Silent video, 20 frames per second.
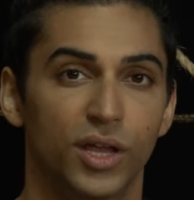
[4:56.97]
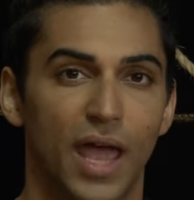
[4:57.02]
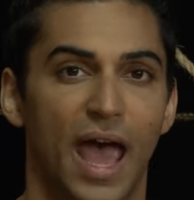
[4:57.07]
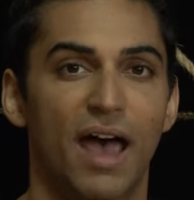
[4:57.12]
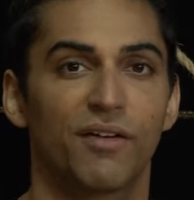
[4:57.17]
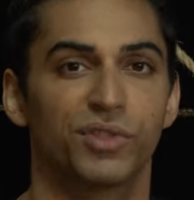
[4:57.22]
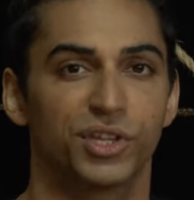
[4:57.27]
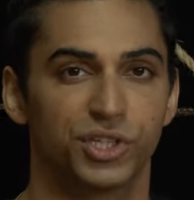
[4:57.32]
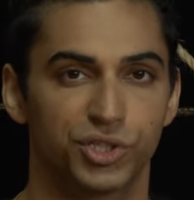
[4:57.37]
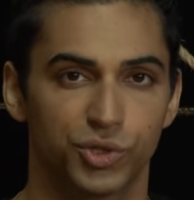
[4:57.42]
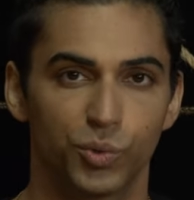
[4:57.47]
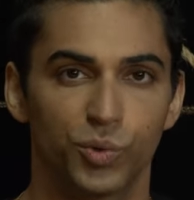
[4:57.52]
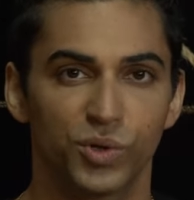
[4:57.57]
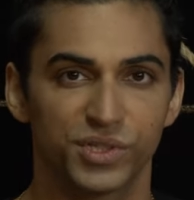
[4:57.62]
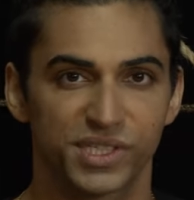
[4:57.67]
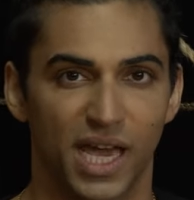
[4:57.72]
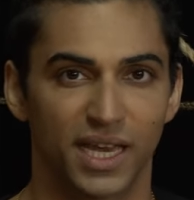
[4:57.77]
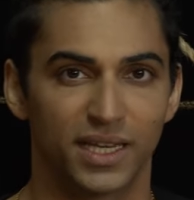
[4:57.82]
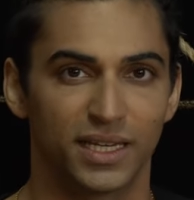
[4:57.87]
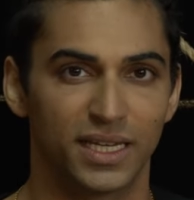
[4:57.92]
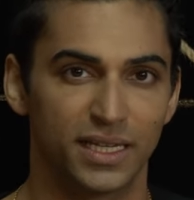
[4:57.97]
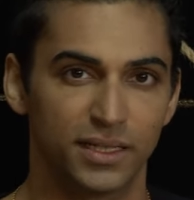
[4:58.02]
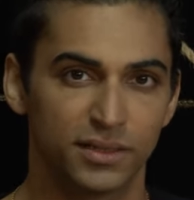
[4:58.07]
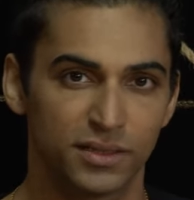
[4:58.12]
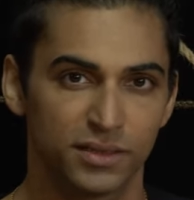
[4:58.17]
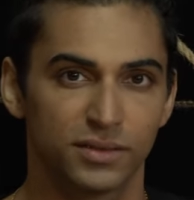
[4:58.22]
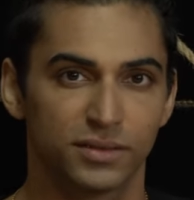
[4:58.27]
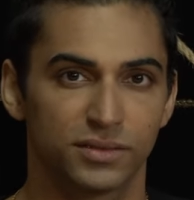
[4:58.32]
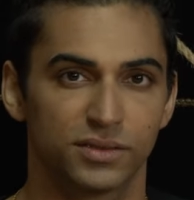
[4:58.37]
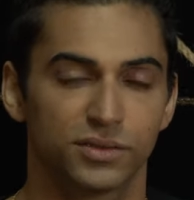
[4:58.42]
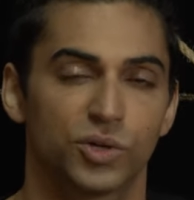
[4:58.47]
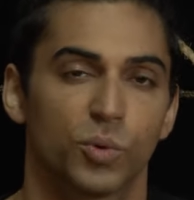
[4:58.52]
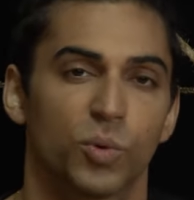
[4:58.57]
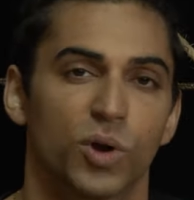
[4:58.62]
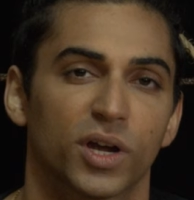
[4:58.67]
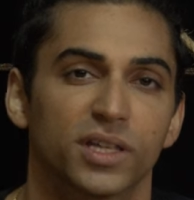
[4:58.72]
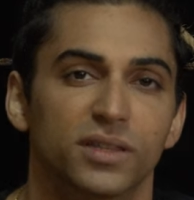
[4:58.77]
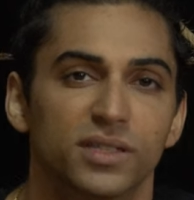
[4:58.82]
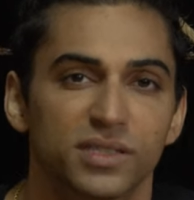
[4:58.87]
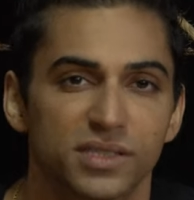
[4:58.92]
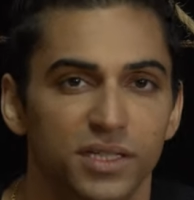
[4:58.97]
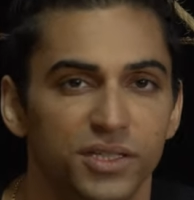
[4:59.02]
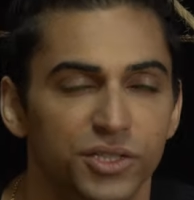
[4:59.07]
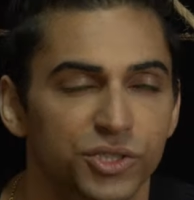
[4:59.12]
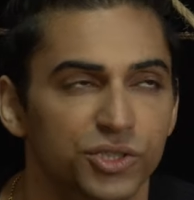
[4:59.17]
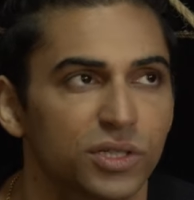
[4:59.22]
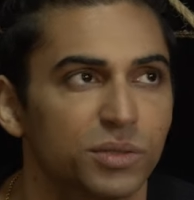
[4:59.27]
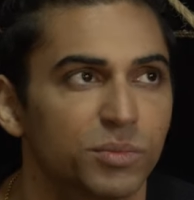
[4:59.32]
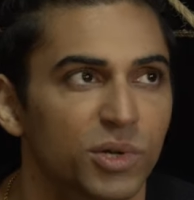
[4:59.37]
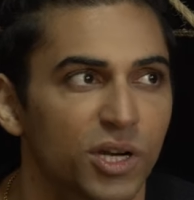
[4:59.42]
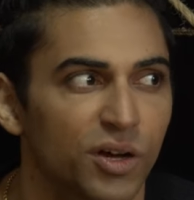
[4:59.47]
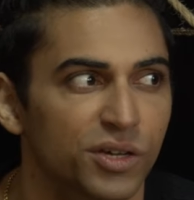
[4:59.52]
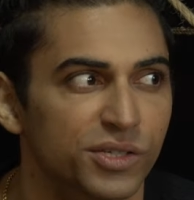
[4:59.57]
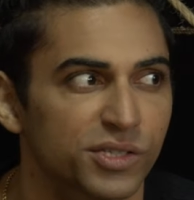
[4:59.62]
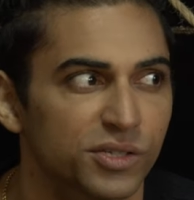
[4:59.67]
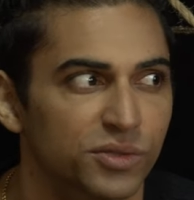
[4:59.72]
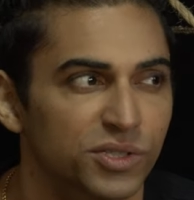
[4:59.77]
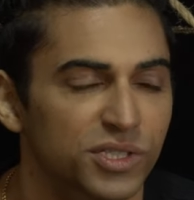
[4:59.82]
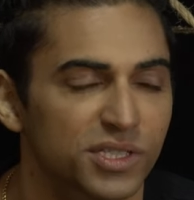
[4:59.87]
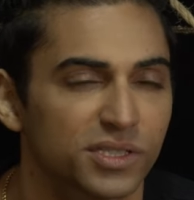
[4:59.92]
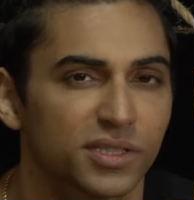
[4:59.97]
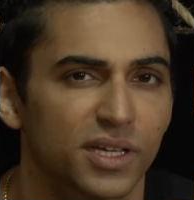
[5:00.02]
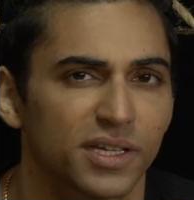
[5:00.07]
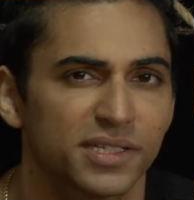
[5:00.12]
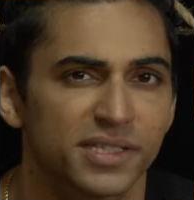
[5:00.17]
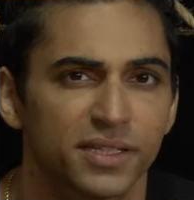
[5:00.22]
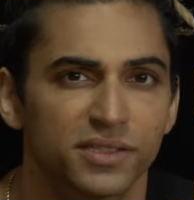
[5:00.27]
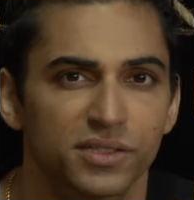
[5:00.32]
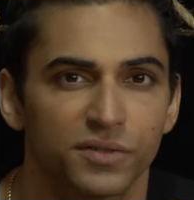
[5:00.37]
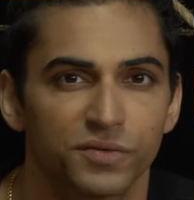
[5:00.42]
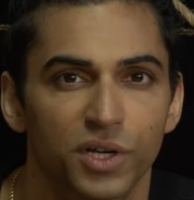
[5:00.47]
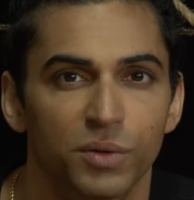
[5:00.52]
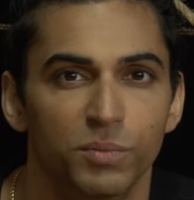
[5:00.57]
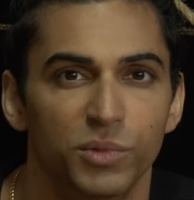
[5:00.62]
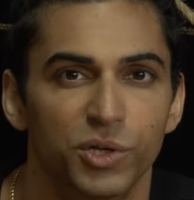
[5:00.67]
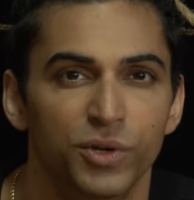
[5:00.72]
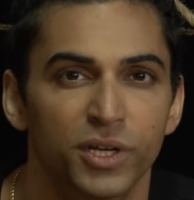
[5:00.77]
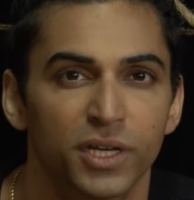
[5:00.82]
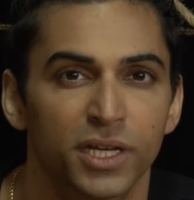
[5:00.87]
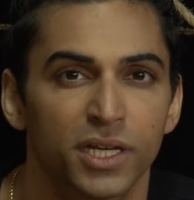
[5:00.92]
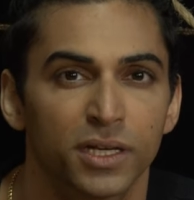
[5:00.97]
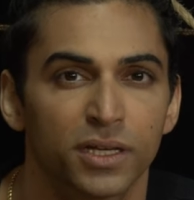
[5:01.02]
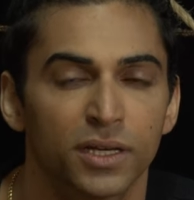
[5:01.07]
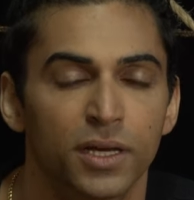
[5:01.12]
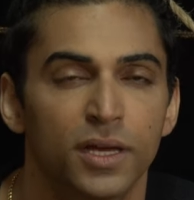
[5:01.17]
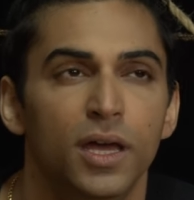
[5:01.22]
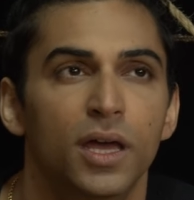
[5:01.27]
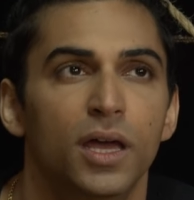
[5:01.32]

have the tools I need to work in this industry, but also just a sense of community.